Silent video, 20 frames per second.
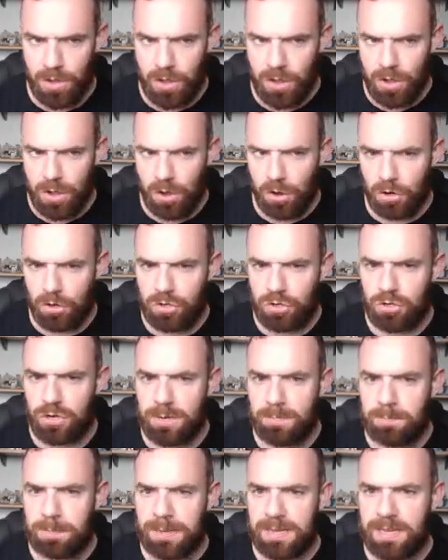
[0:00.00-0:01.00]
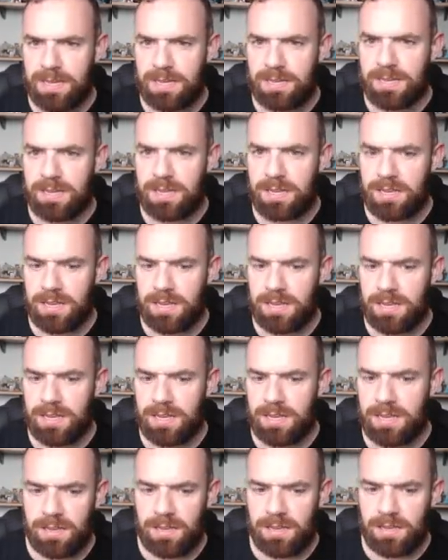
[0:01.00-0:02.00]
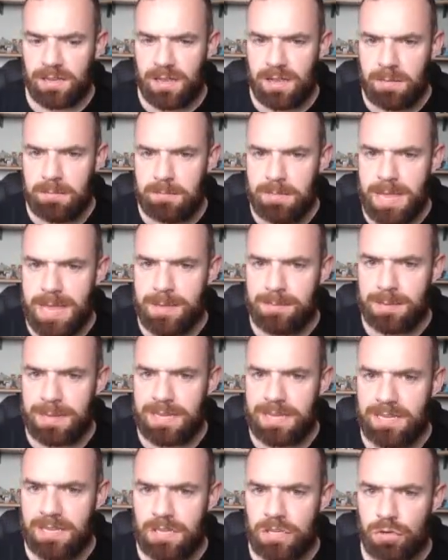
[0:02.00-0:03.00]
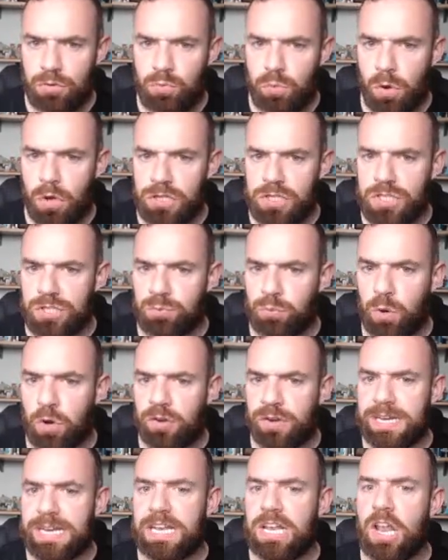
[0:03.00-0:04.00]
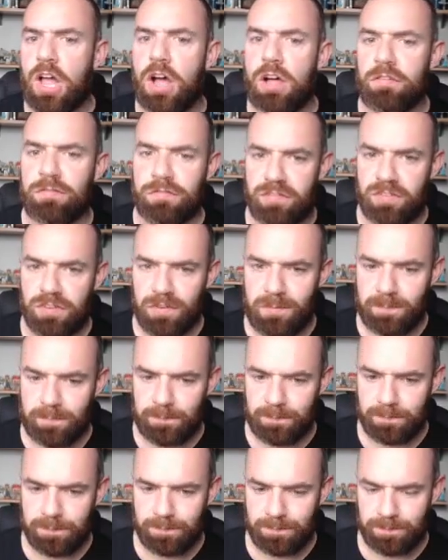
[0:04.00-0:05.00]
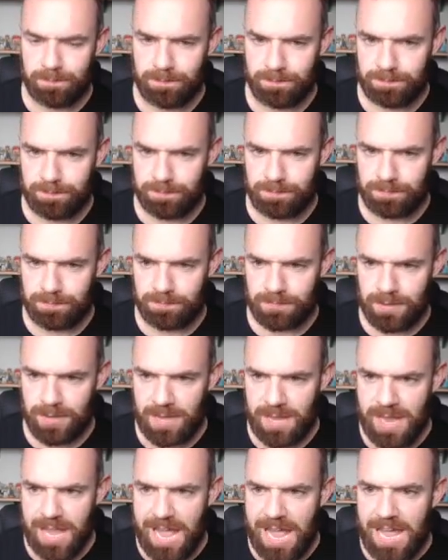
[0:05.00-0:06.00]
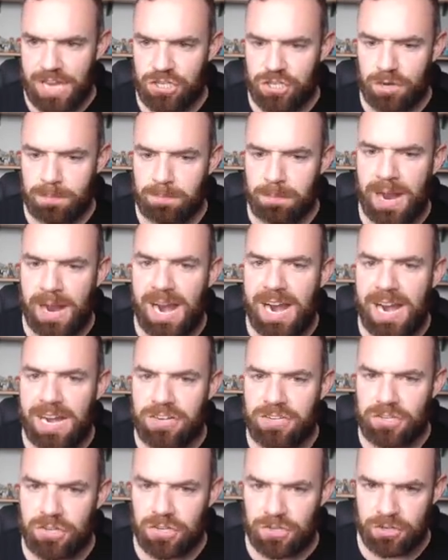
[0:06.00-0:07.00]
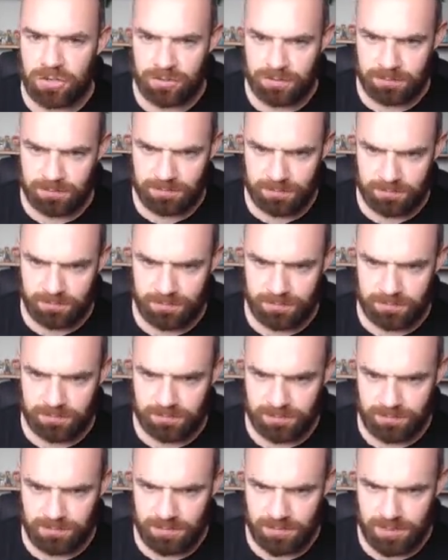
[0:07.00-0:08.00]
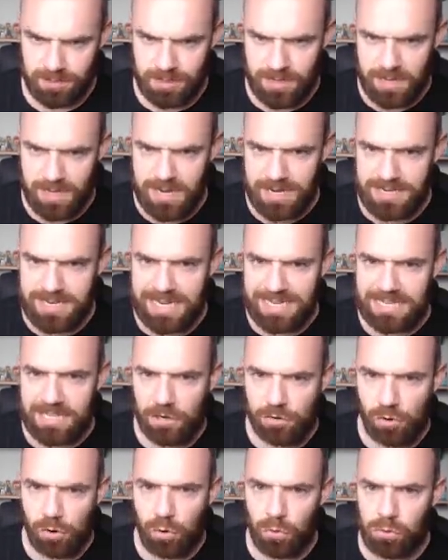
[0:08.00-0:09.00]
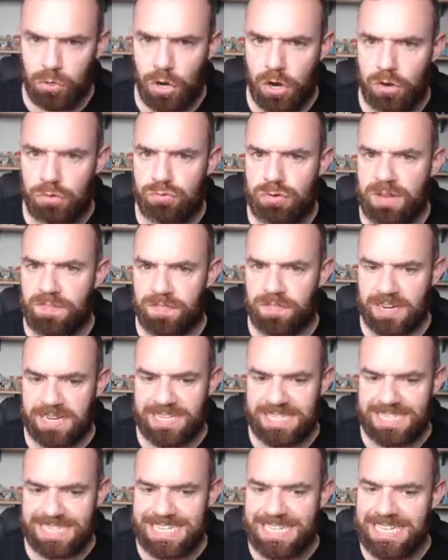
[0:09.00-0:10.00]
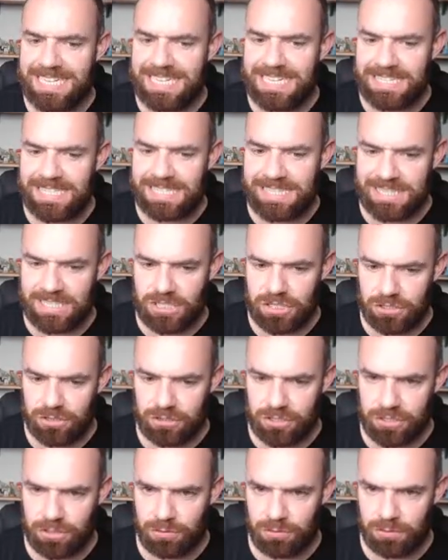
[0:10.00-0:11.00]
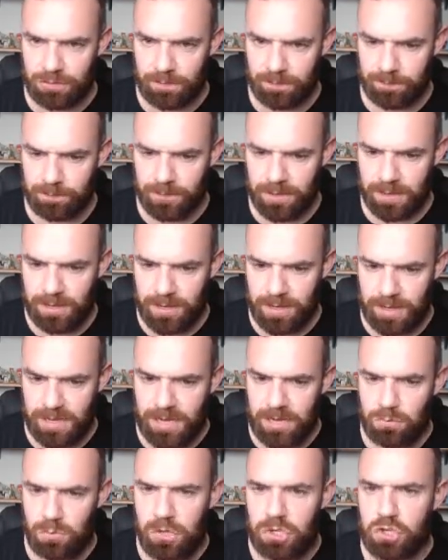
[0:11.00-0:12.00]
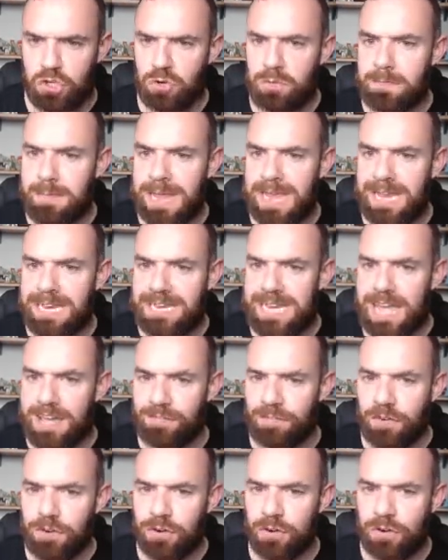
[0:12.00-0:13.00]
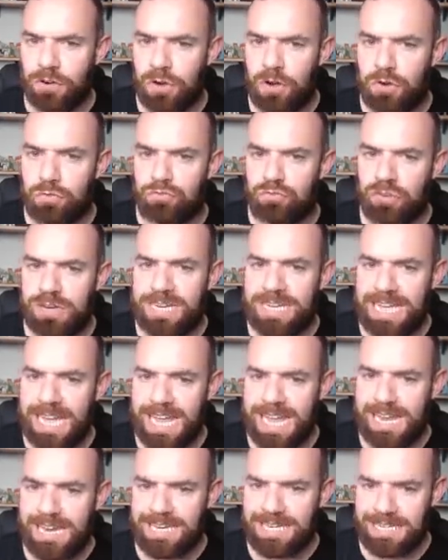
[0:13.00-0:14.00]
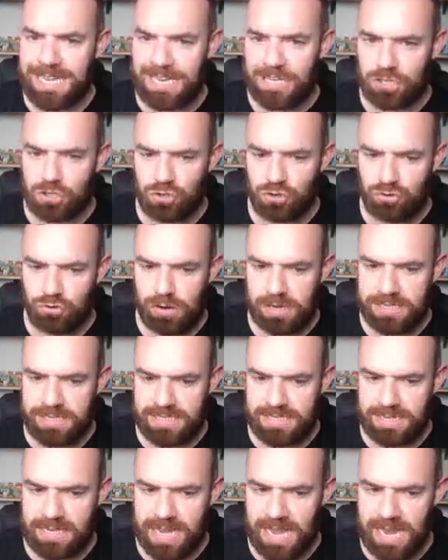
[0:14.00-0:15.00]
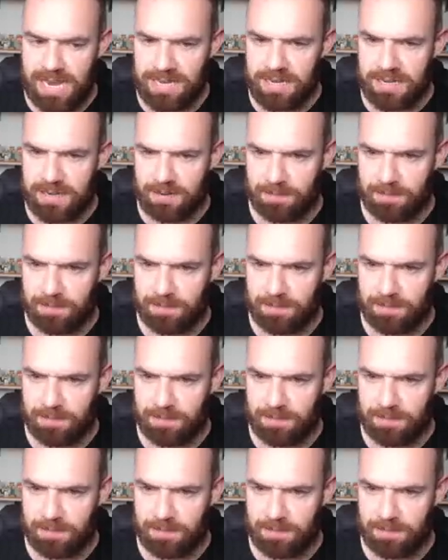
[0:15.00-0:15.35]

Or could it be maybe you once were in love and your partner did their own horrific deeds to you, in which you may never regain that trust again?